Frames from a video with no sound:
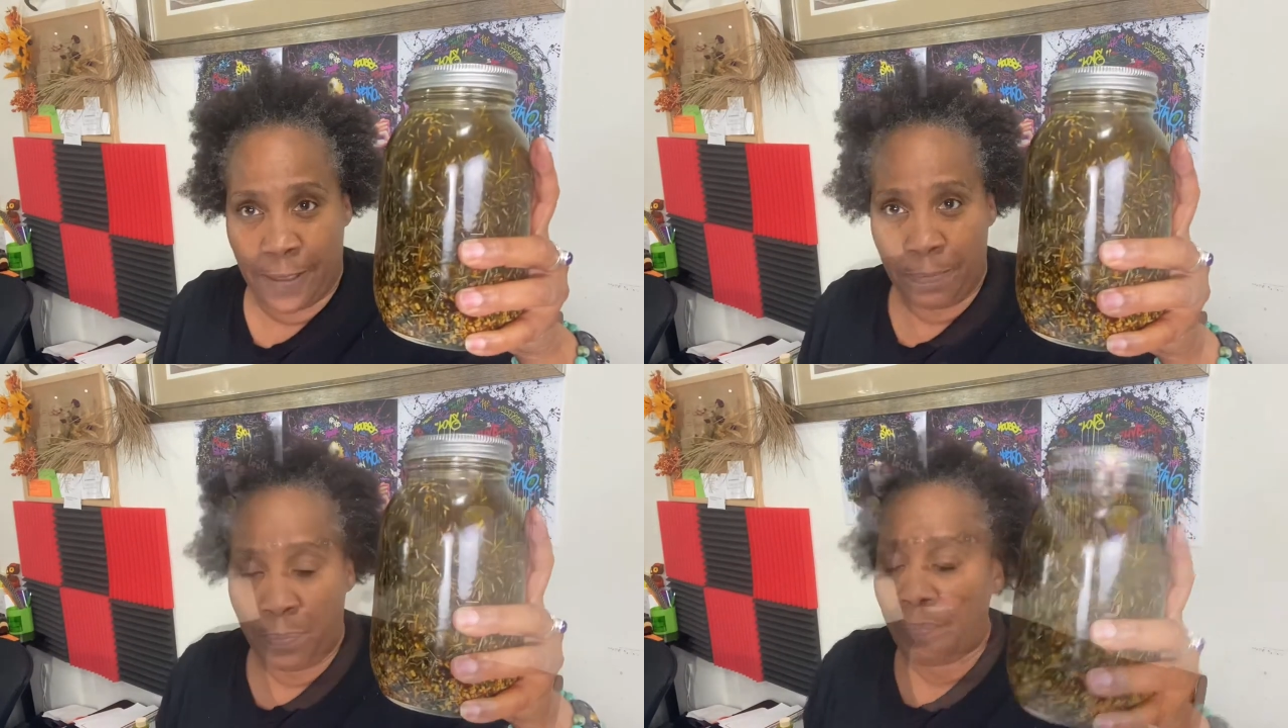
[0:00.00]

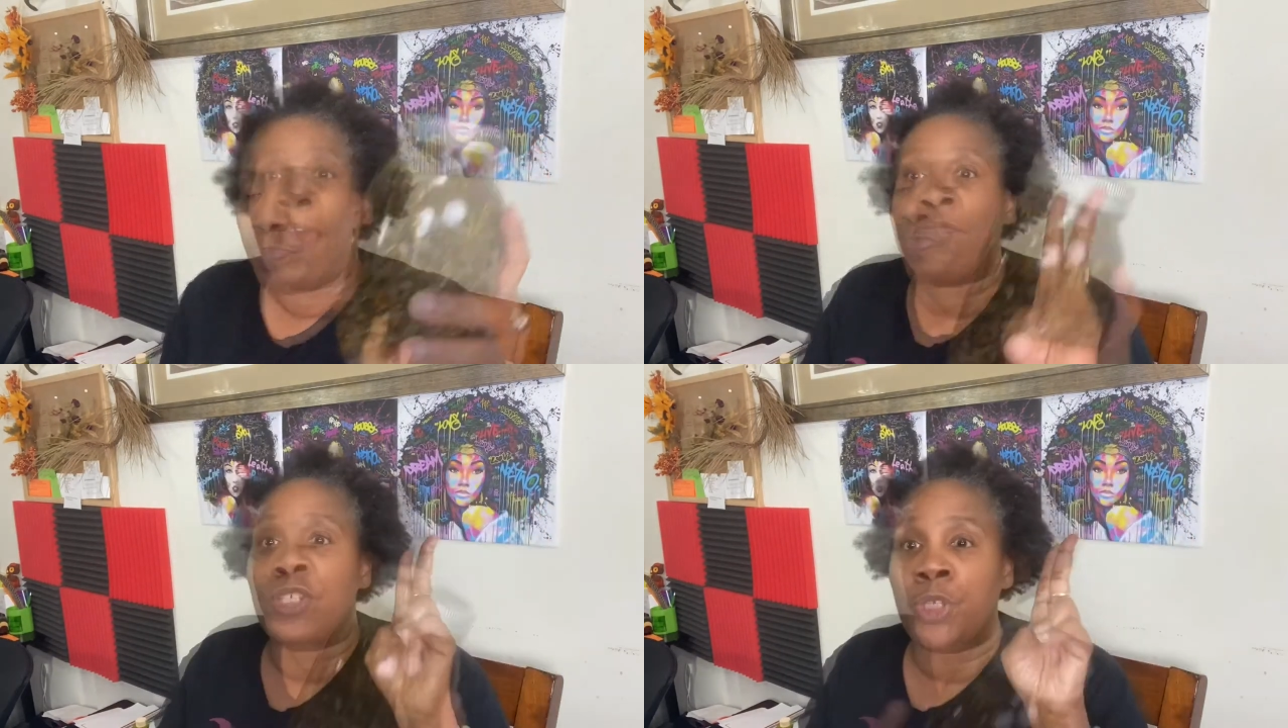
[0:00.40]
We
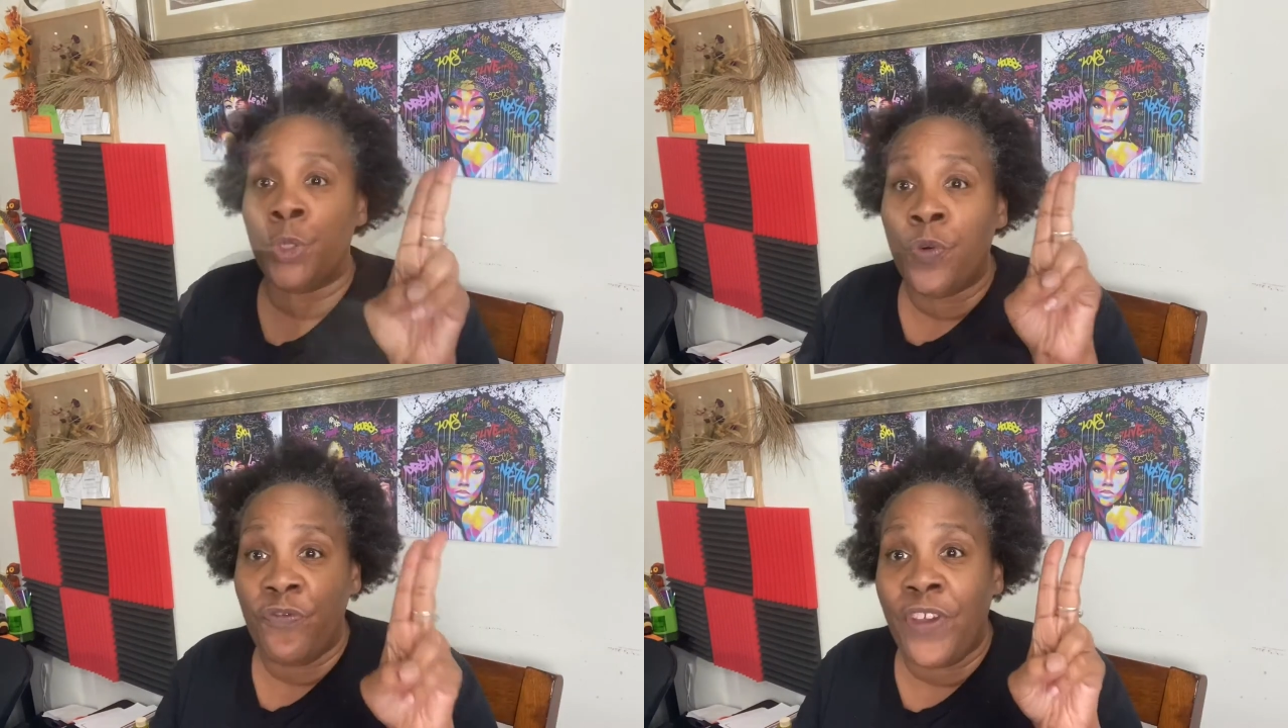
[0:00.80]
have
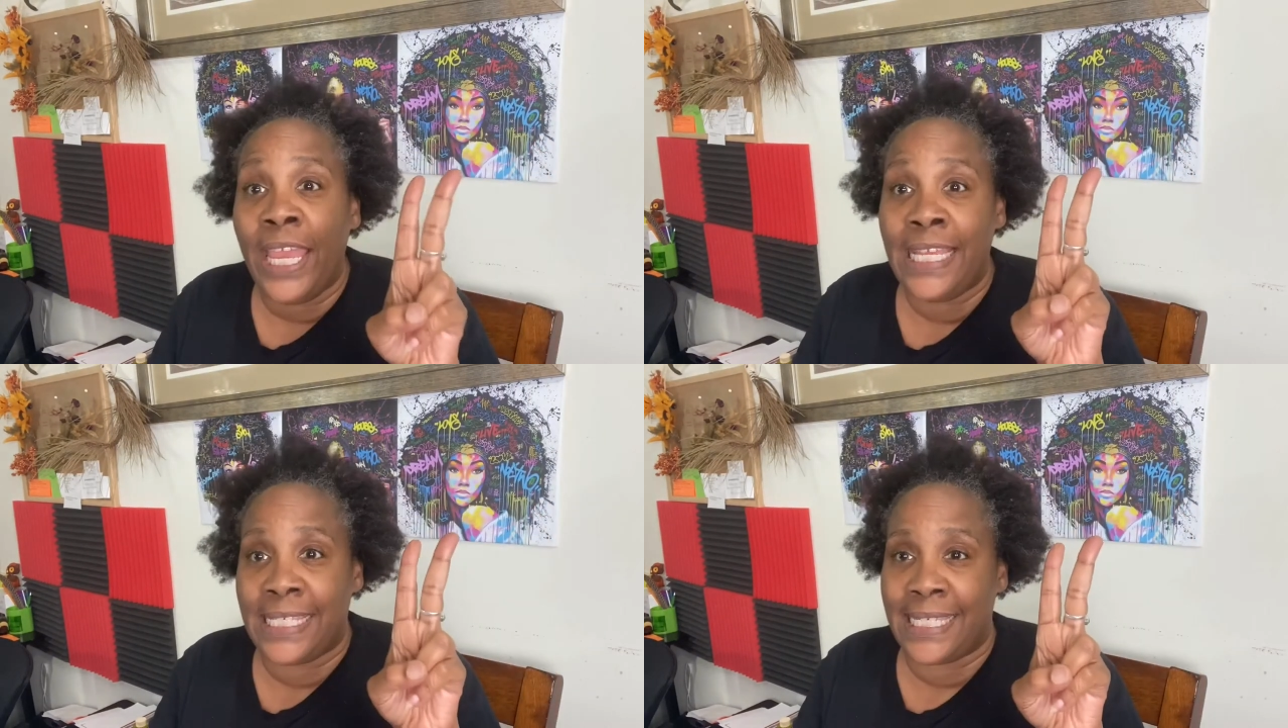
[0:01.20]
two
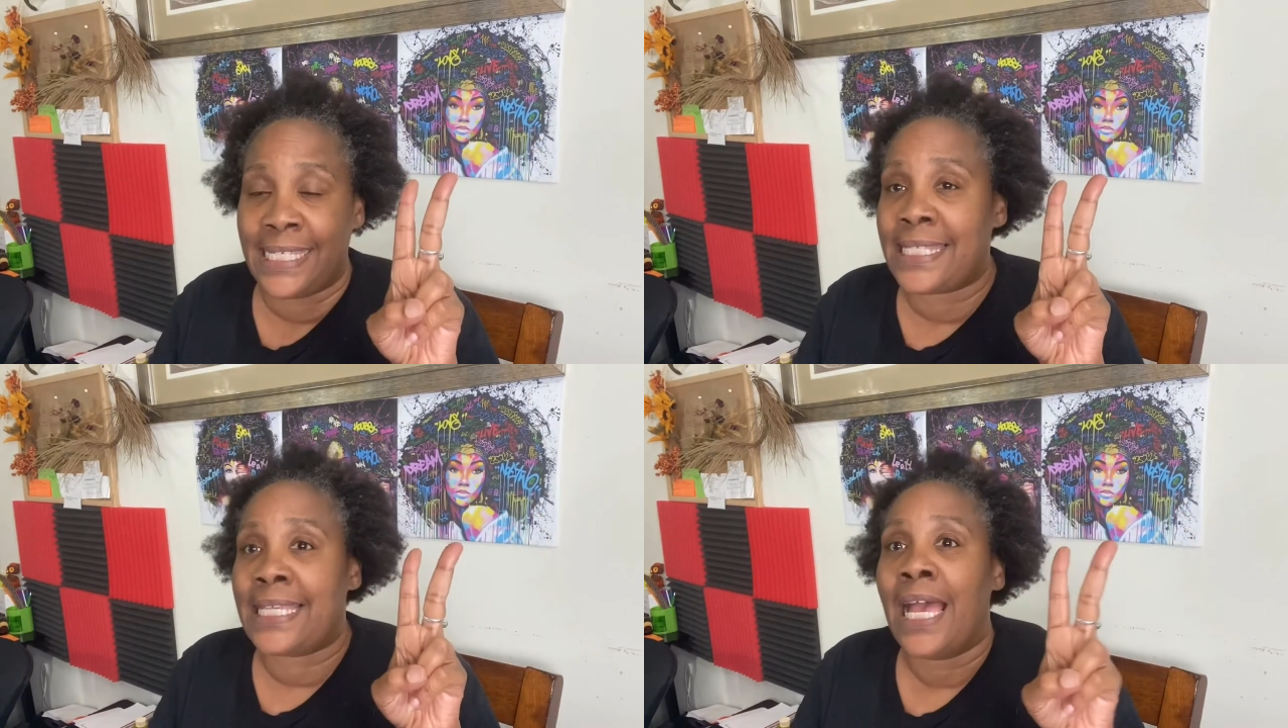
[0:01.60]
phases